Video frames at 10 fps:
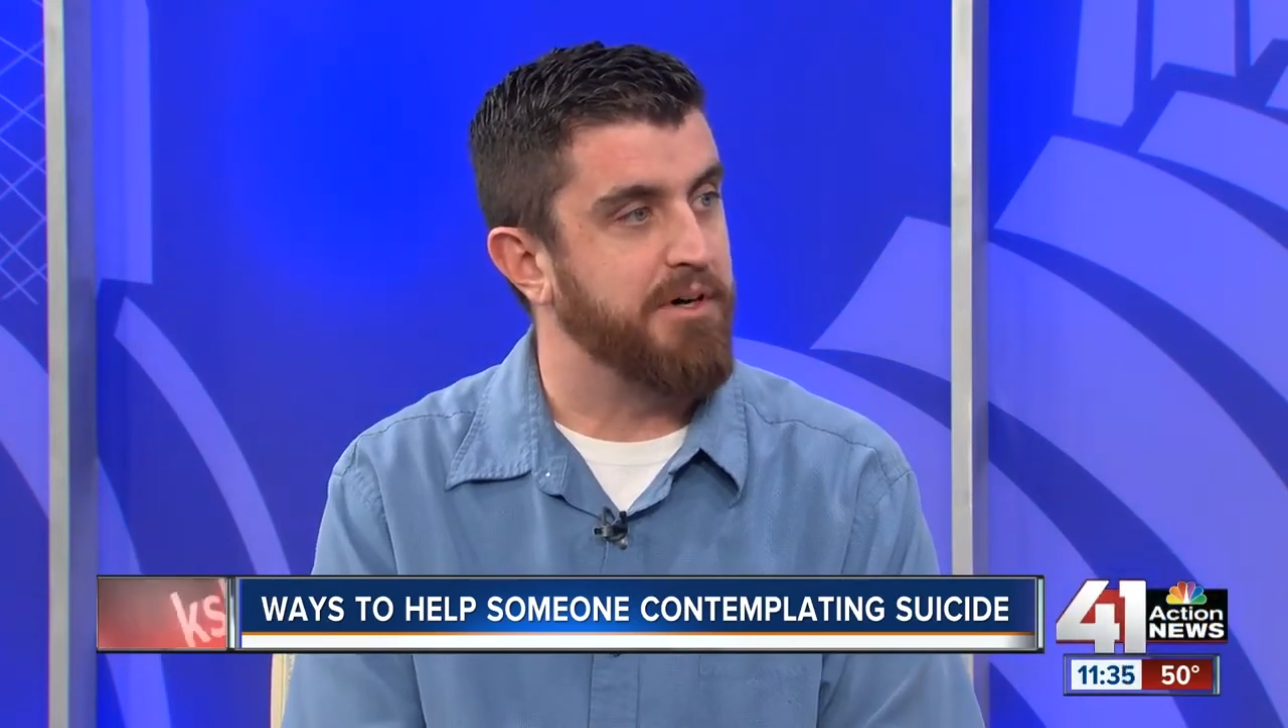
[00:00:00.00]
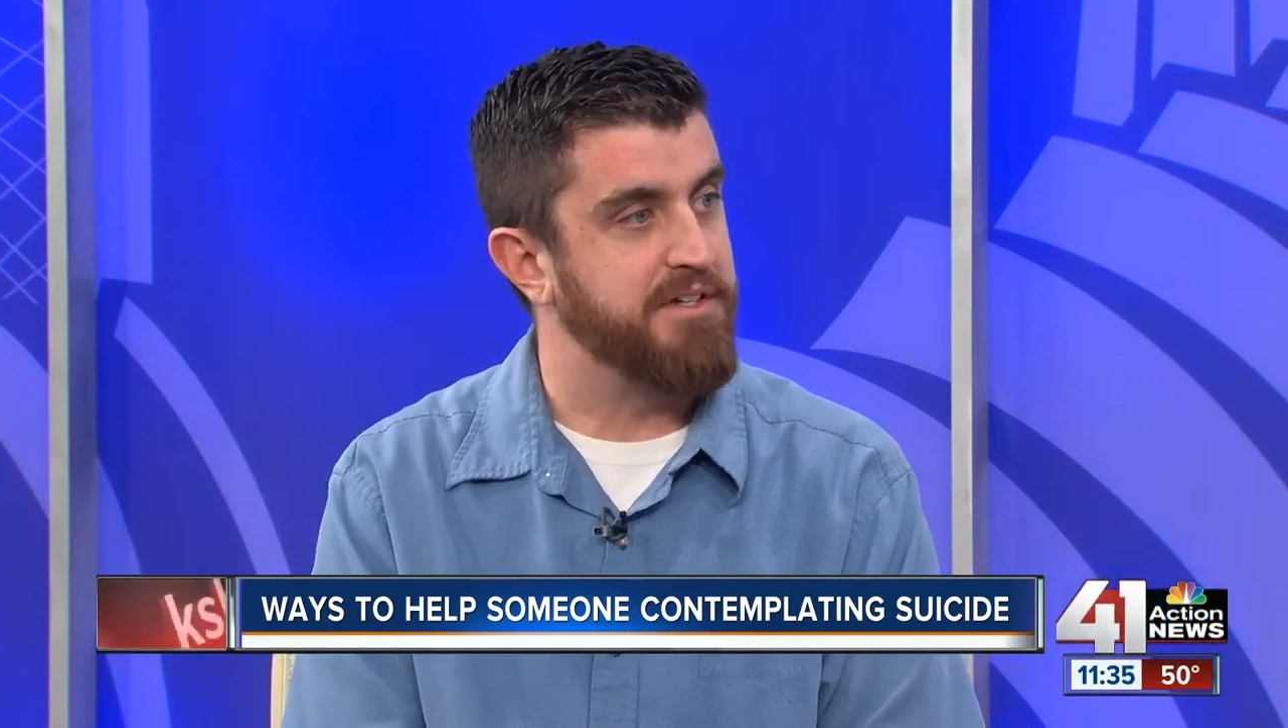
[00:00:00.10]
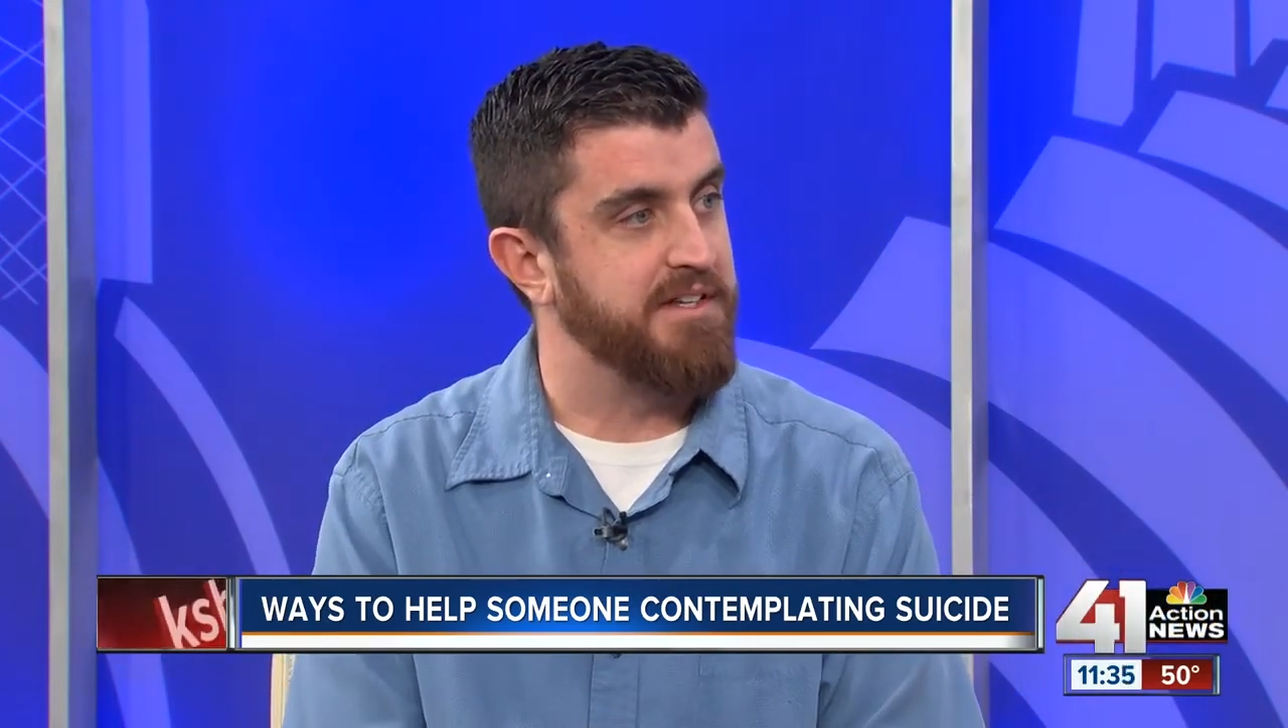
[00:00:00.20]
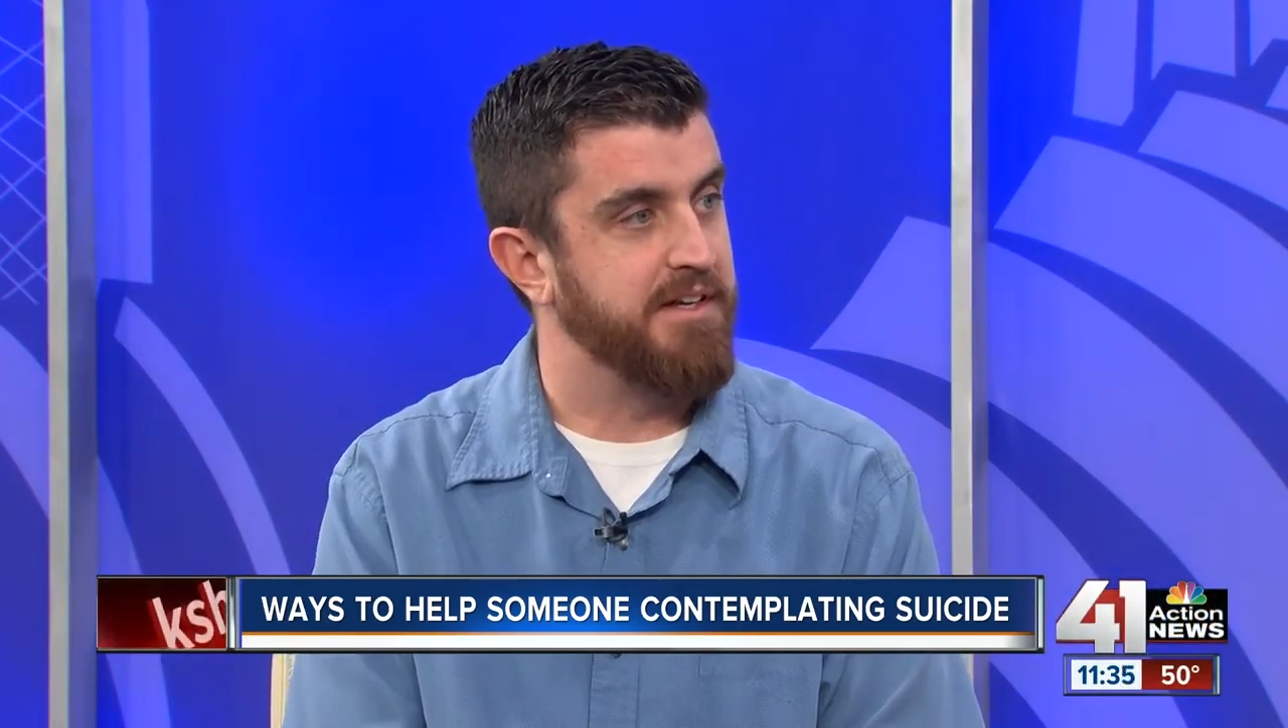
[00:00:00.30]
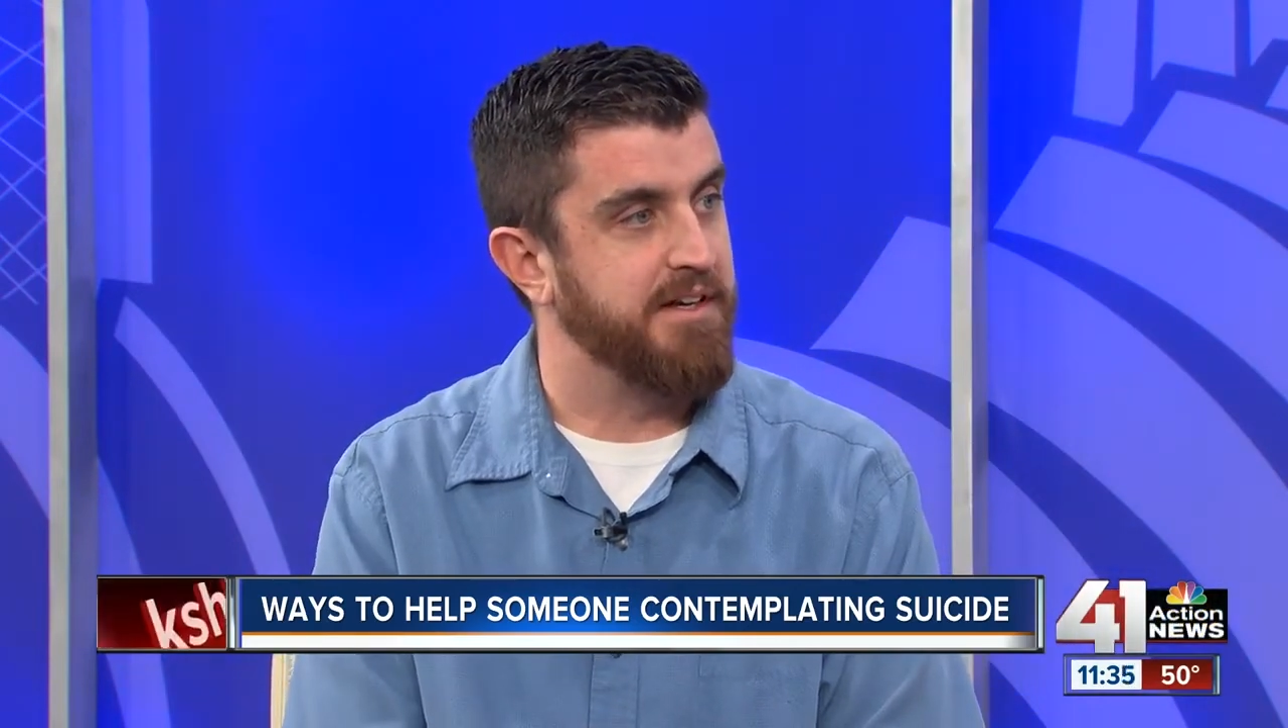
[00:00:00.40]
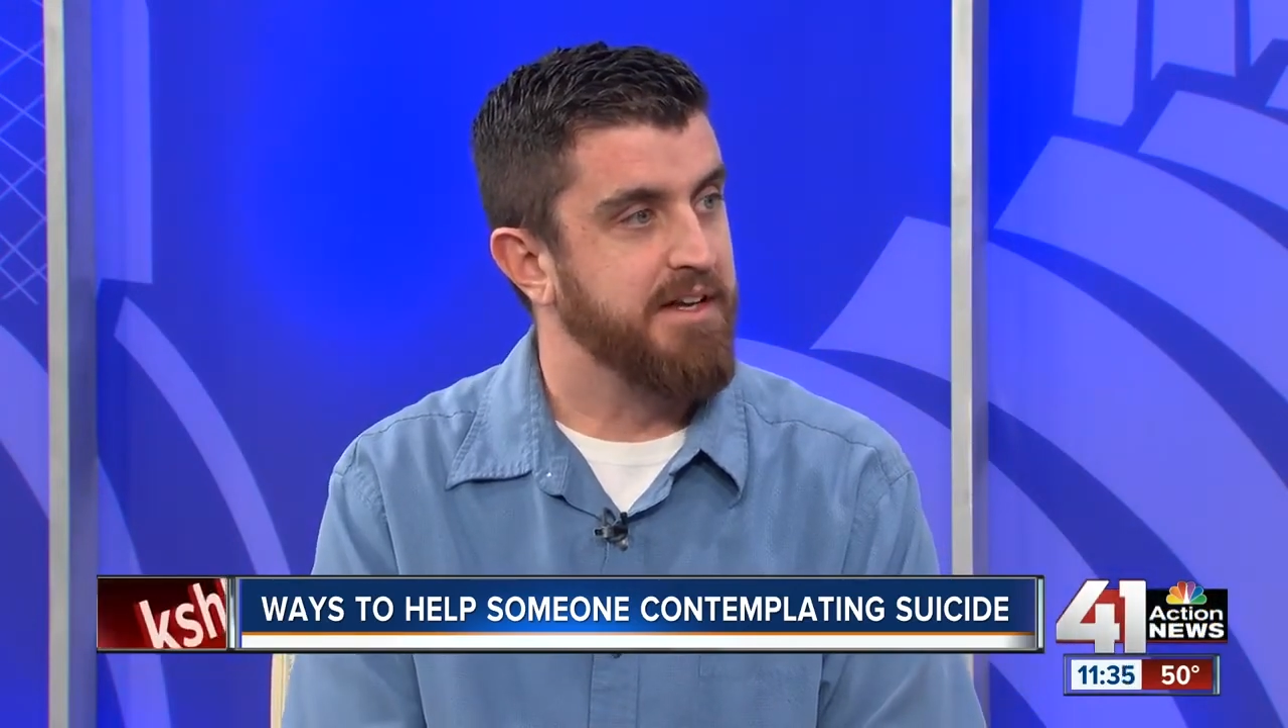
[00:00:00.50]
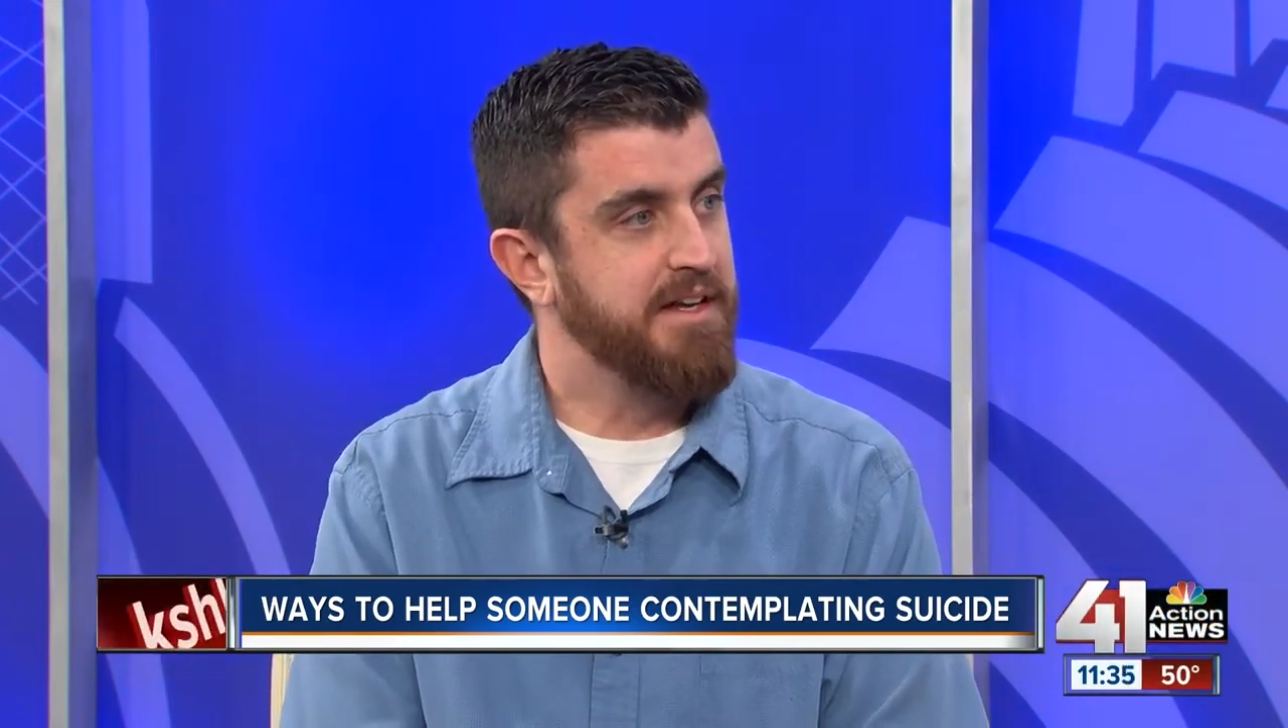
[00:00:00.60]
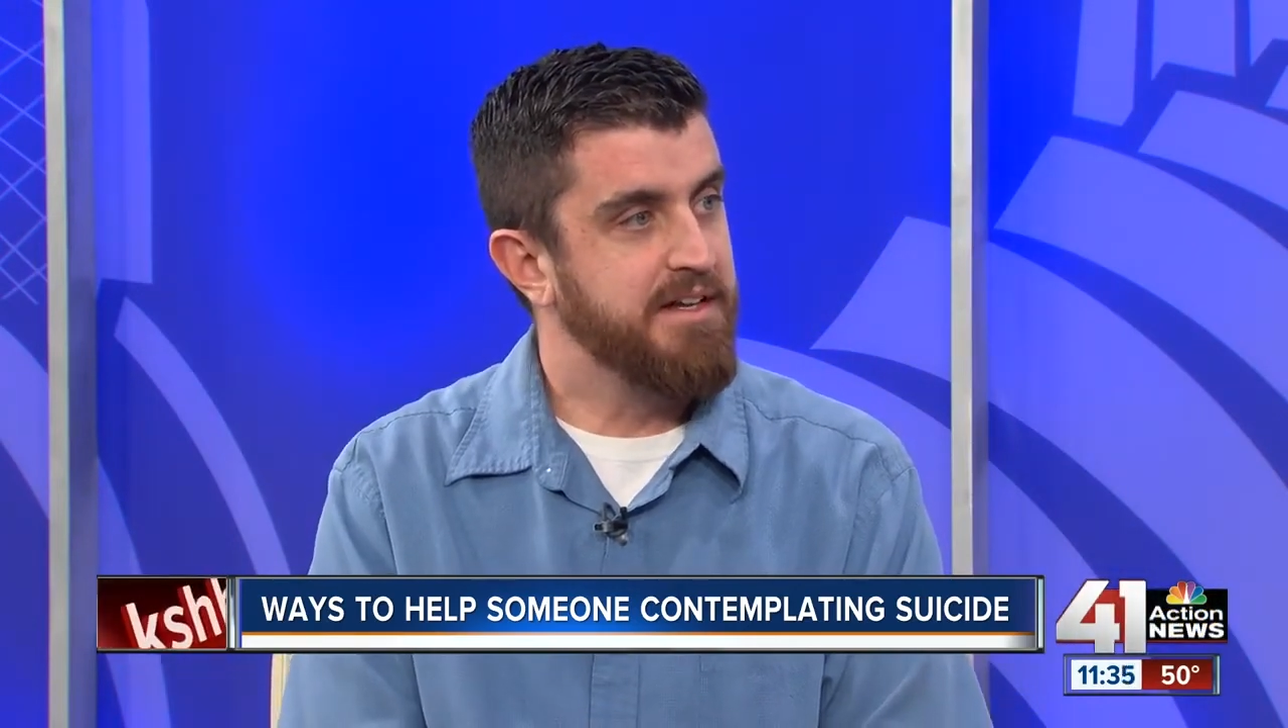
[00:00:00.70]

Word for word: person